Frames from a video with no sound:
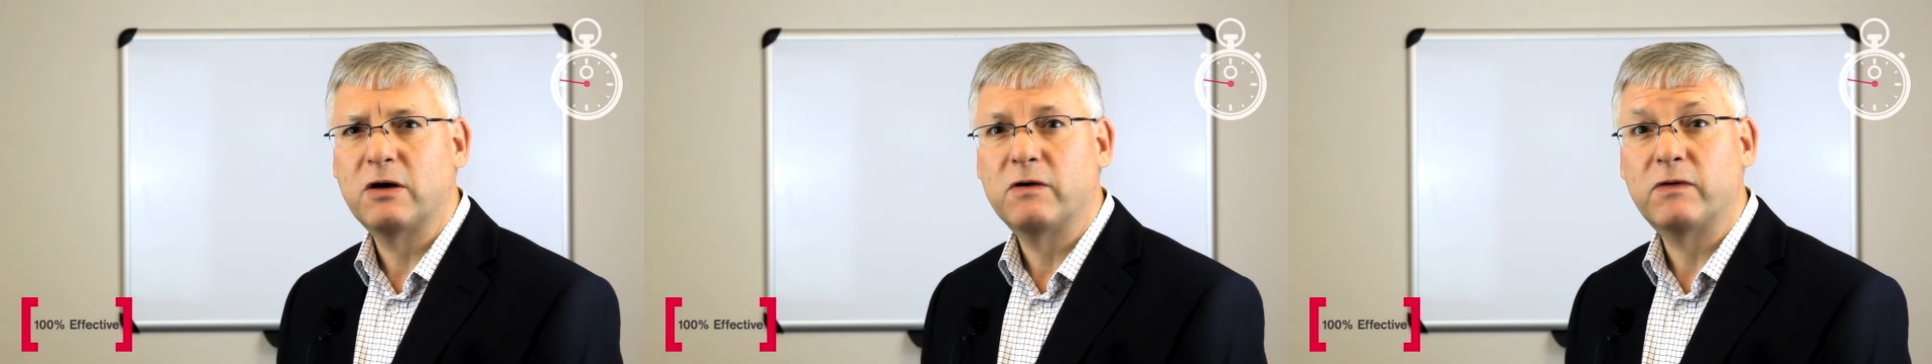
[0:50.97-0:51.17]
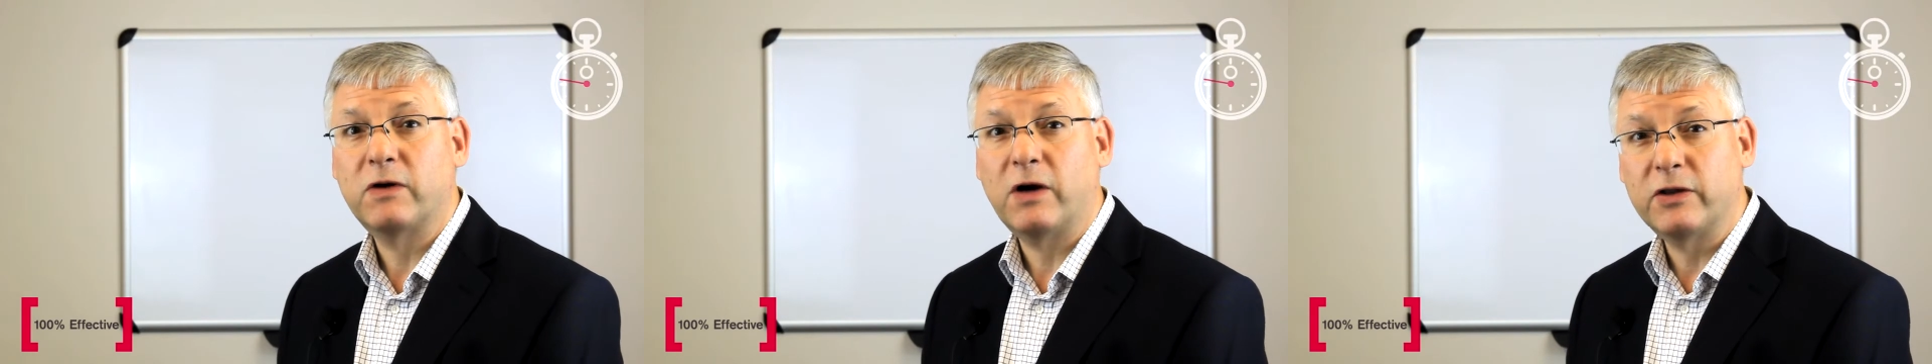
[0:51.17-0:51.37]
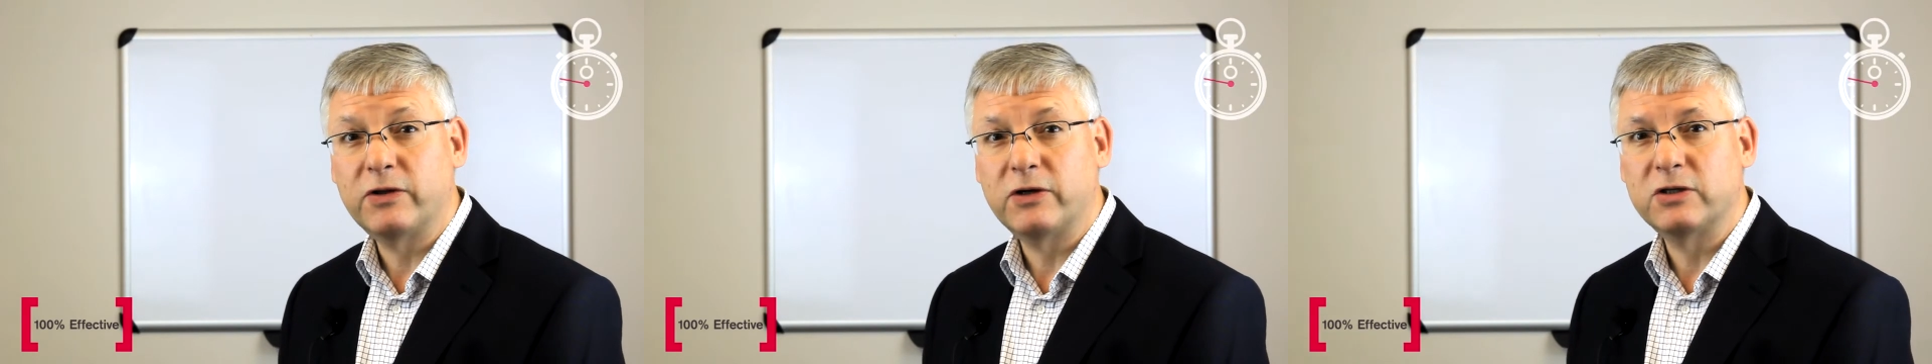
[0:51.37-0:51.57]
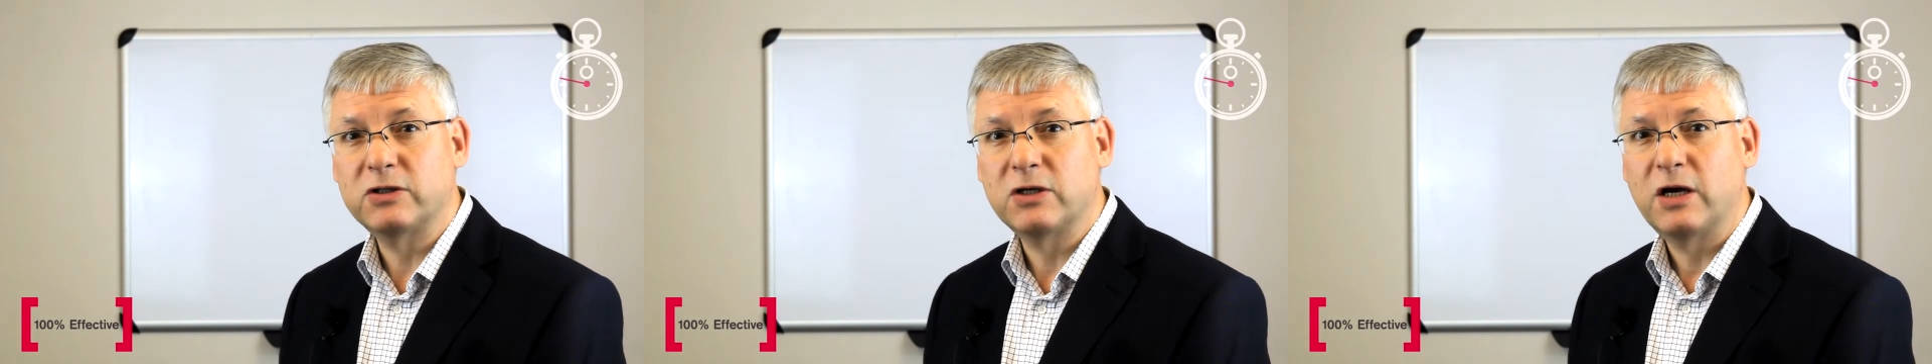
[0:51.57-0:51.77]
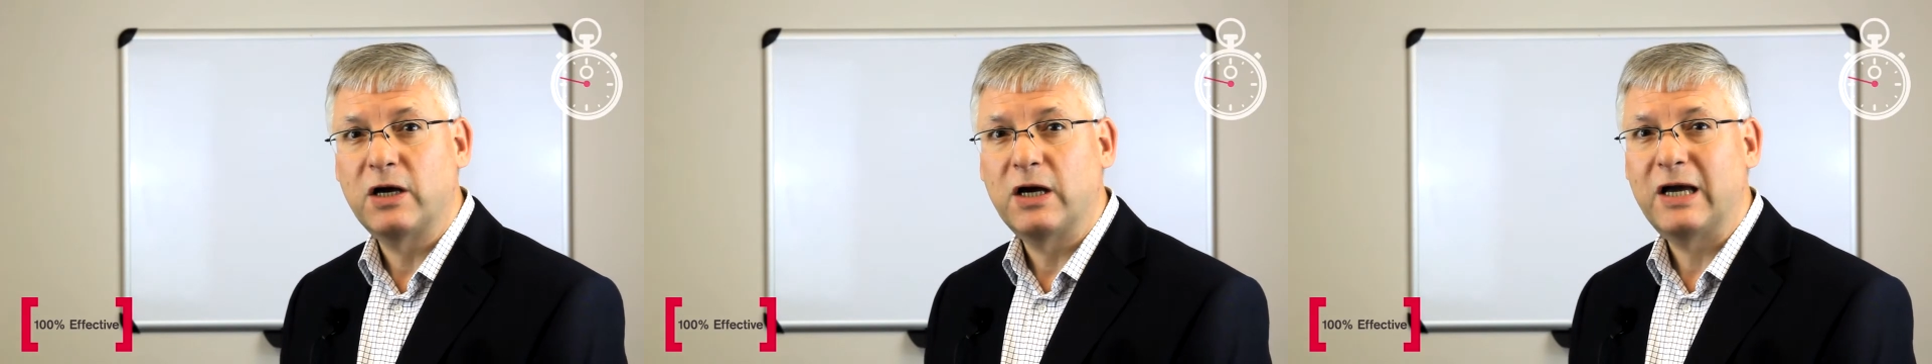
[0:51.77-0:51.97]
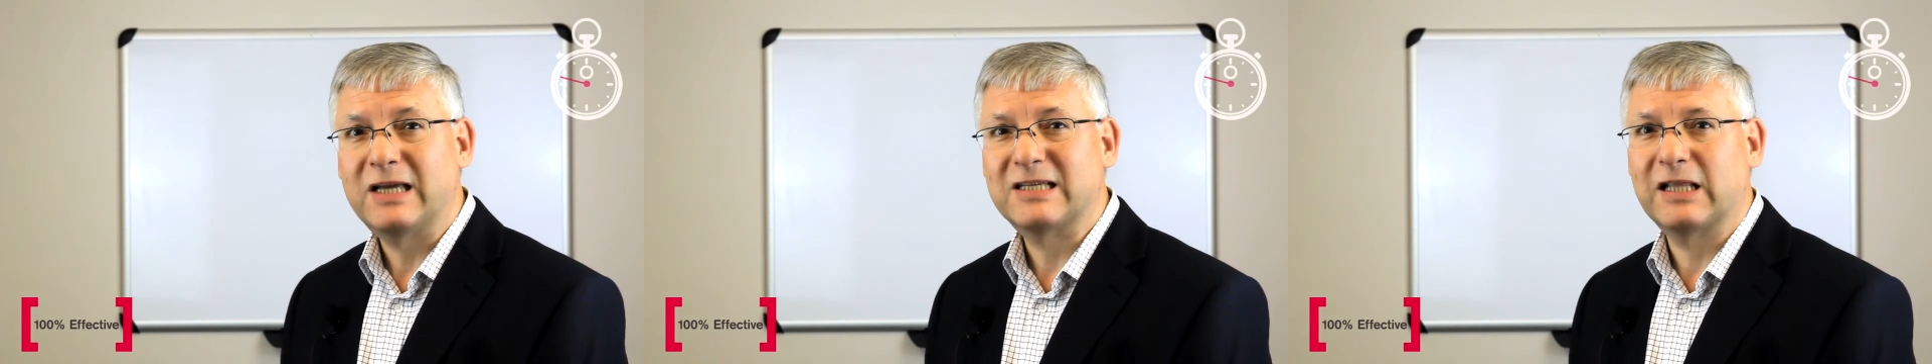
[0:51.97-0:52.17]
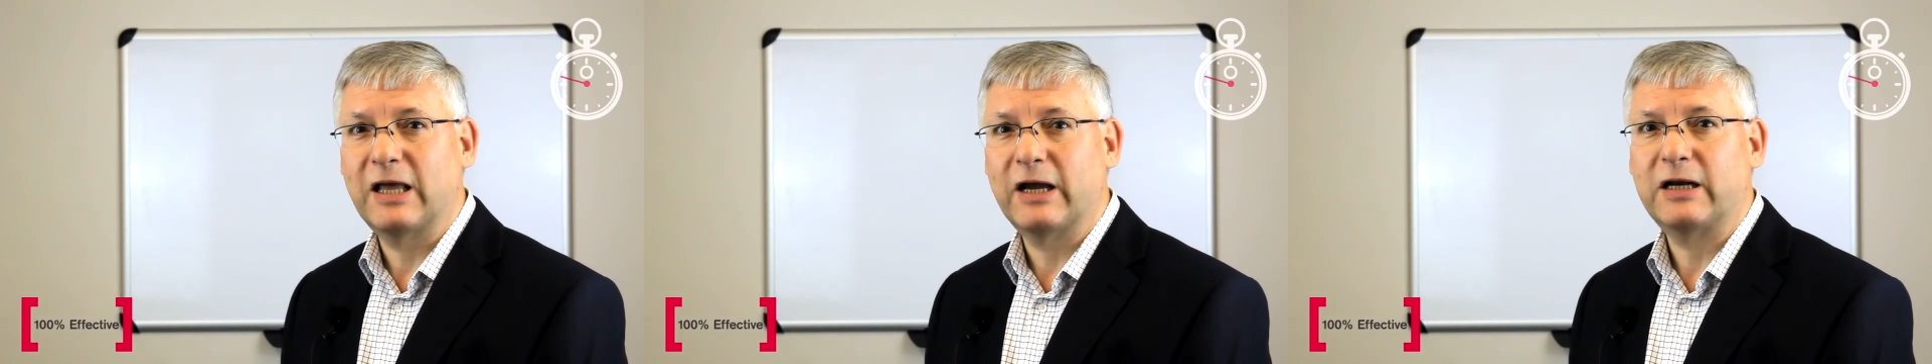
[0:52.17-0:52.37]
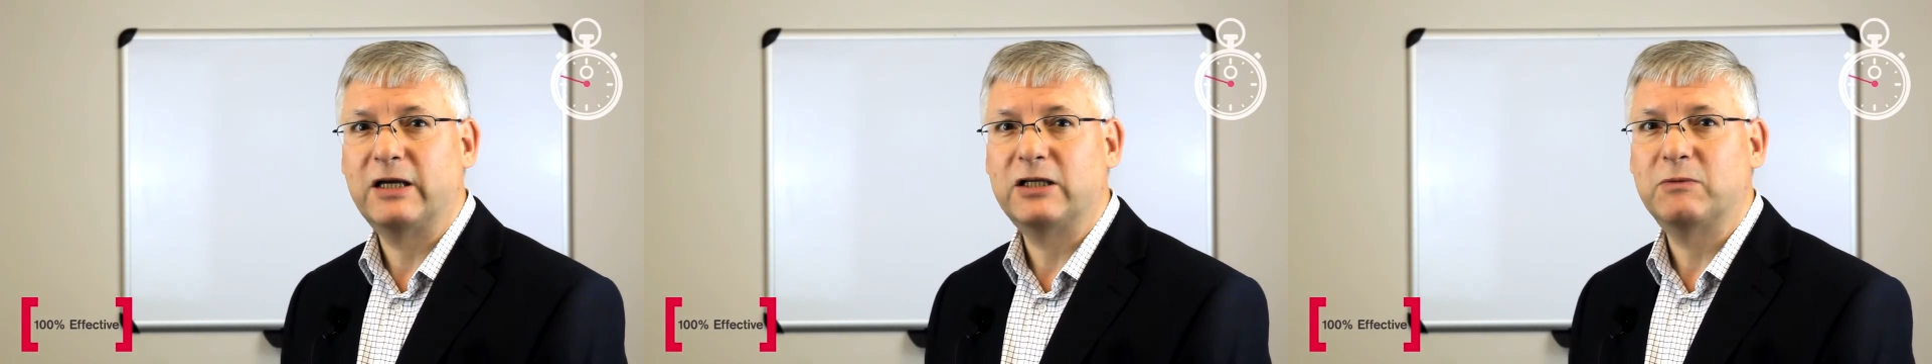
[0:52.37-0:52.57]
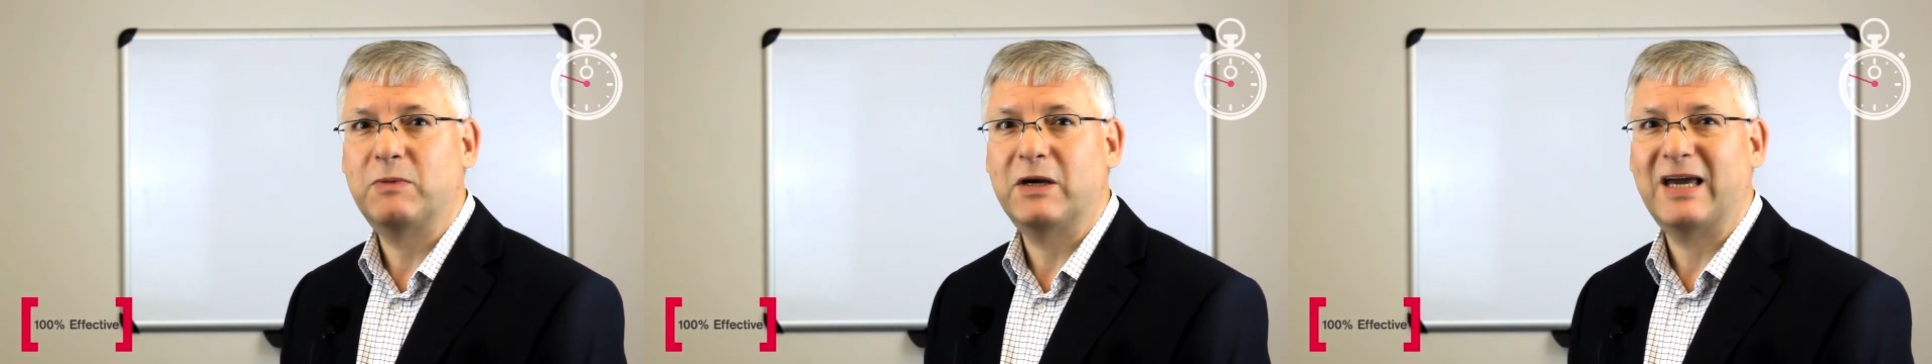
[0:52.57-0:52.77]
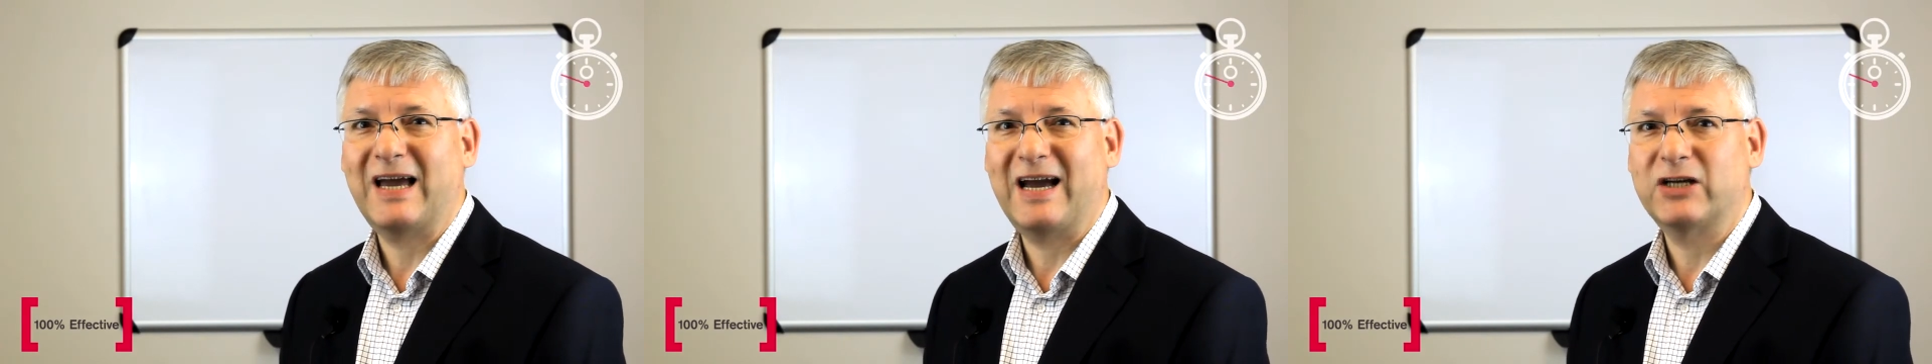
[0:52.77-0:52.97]
For others, it's likely to be
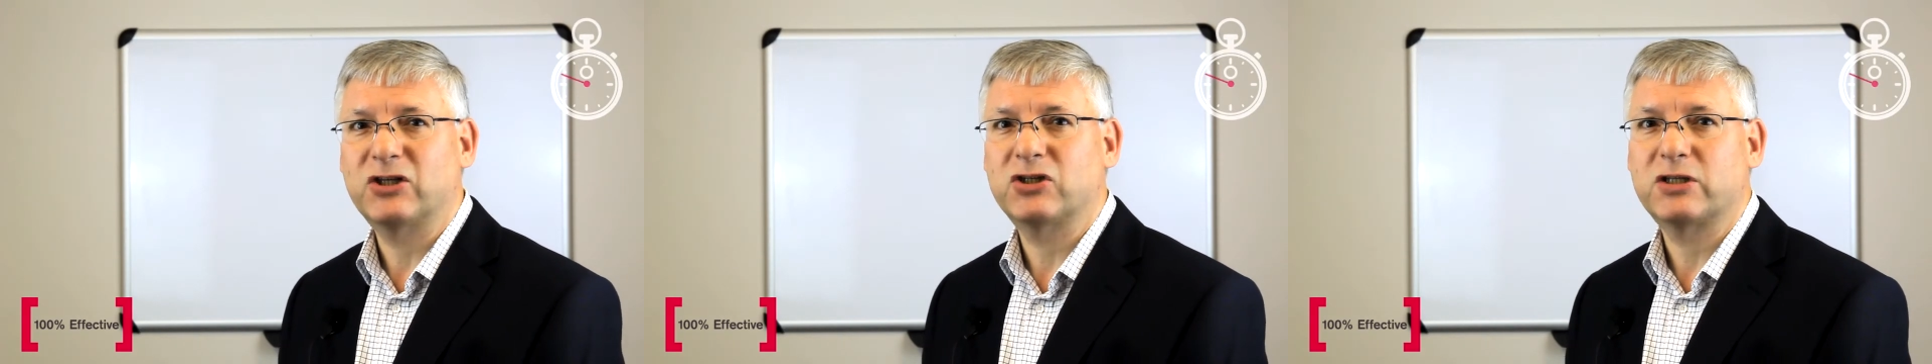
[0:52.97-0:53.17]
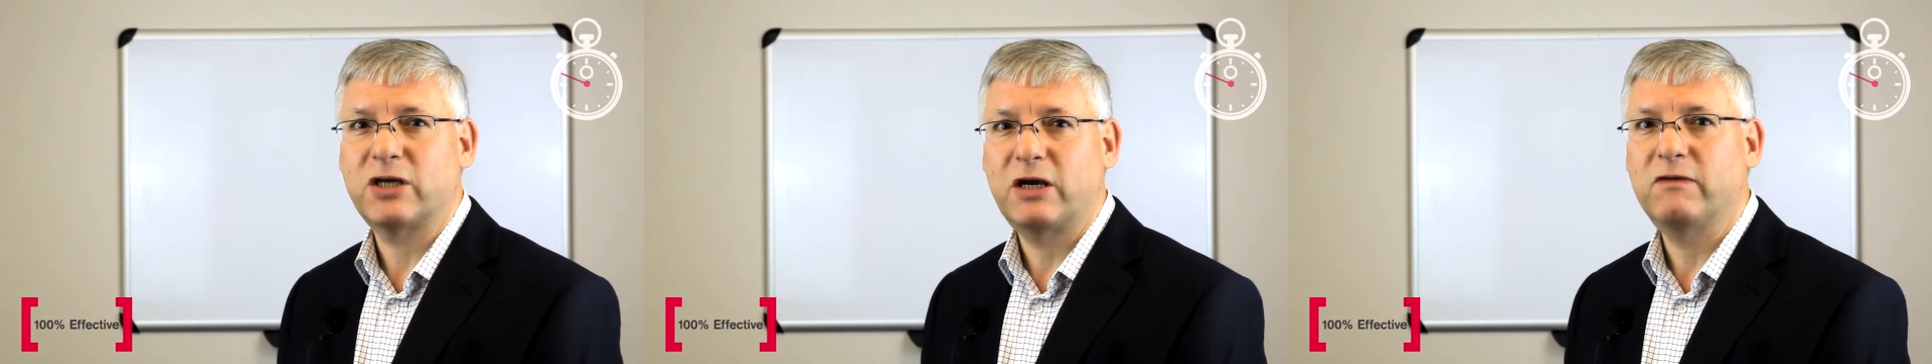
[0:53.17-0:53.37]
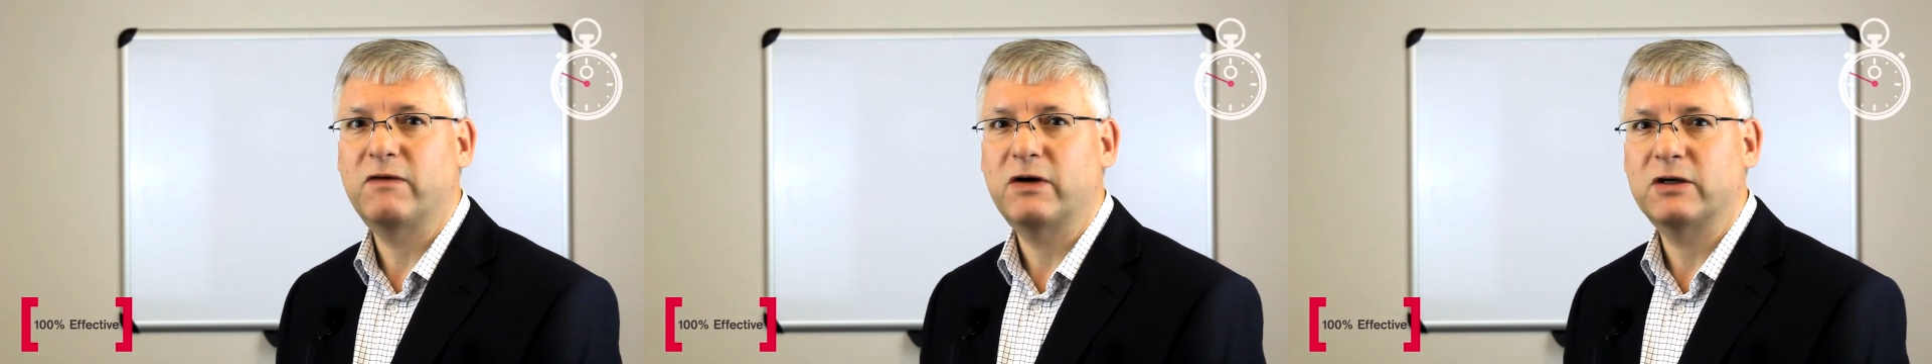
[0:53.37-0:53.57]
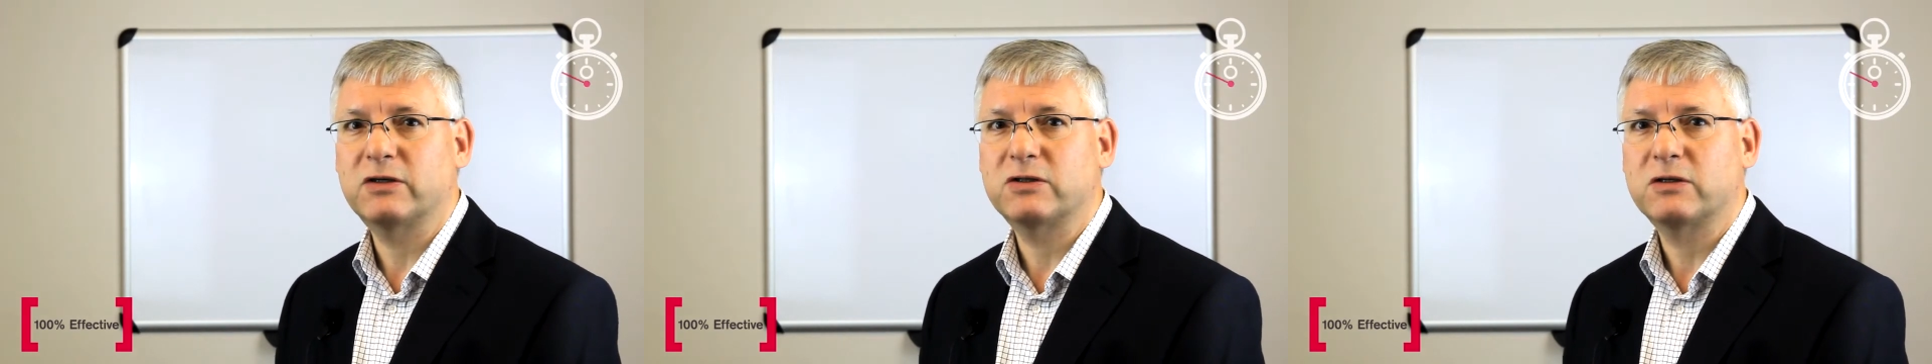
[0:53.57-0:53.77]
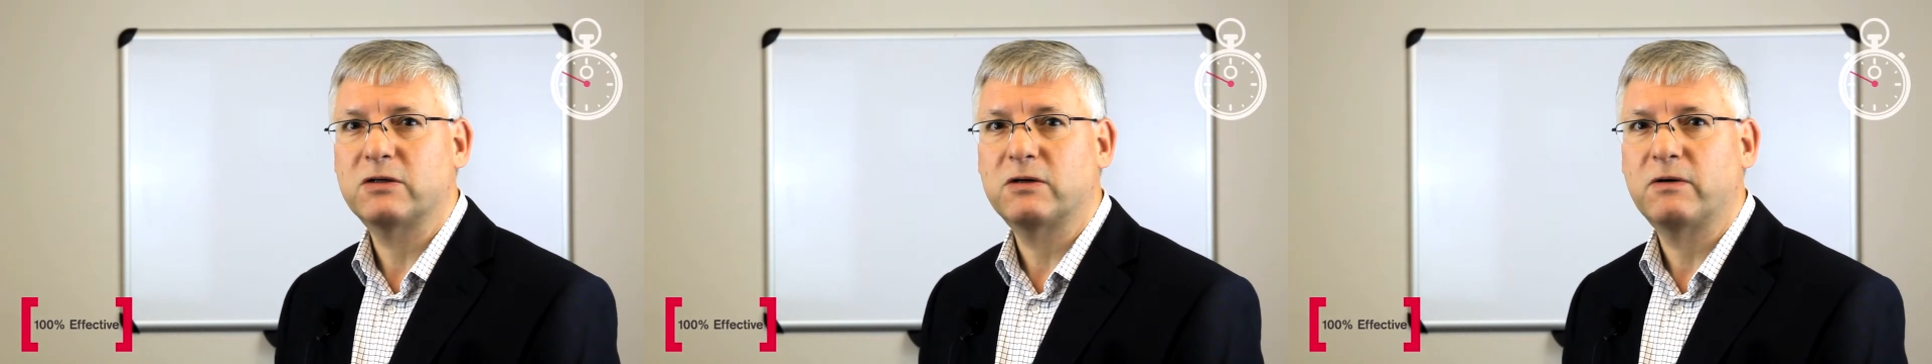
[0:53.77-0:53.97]
cash savings.